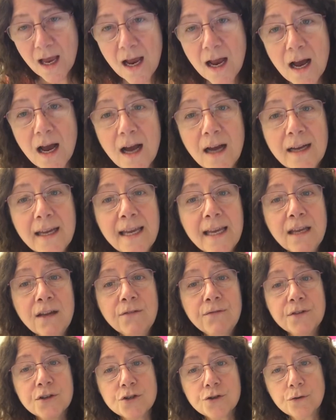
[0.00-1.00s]
A
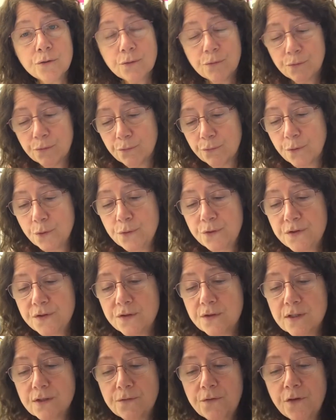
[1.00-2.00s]
kingfisher
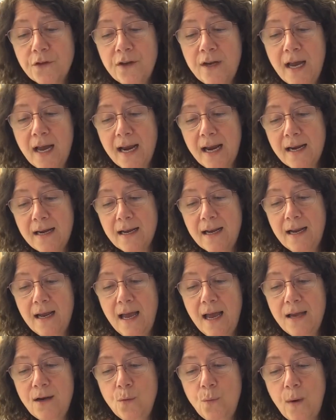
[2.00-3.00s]
roosts for the night
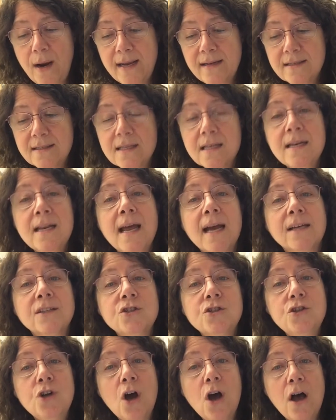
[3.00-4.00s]
and awaits the next
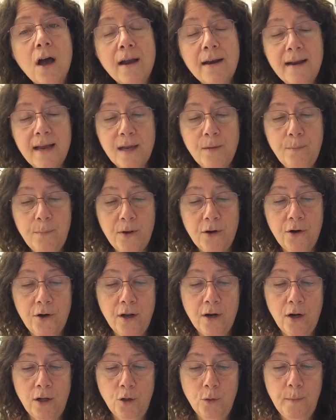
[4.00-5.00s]
dawn at Butternut
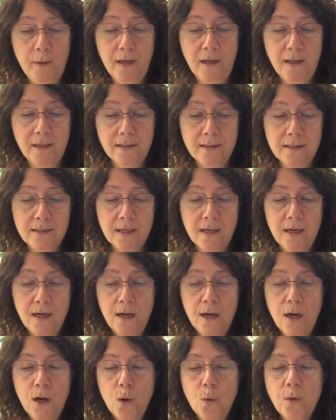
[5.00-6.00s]
Hollow Pond,
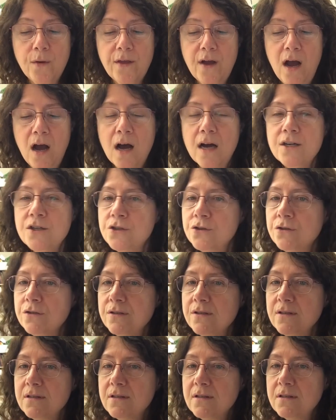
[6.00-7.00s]
where the
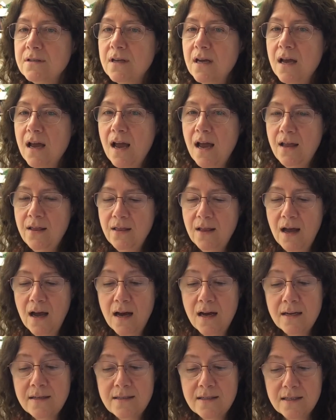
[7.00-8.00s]
hunters and the
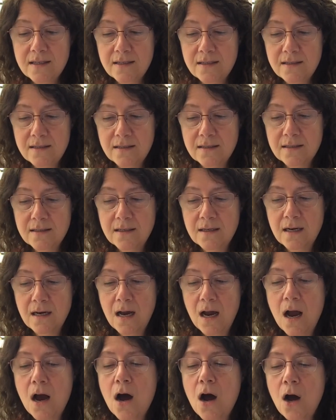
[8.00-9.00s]
hunted
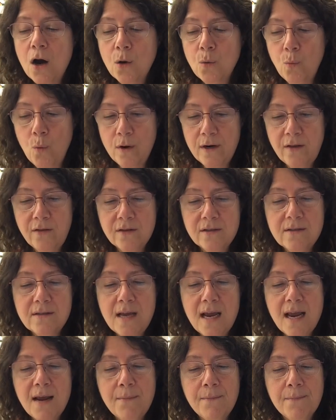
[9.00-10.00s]
are one and the
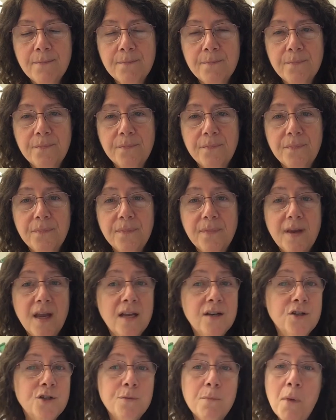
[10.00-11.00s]
same. And
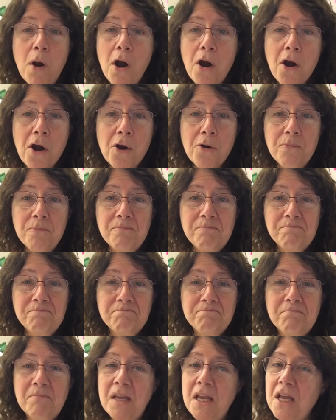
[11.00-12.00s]
tomorrow
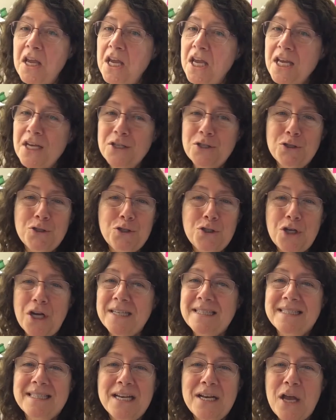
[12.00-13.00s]
is
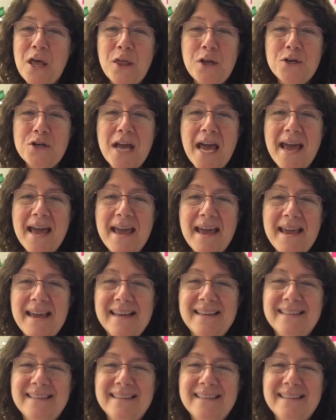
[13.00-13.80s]
just another day.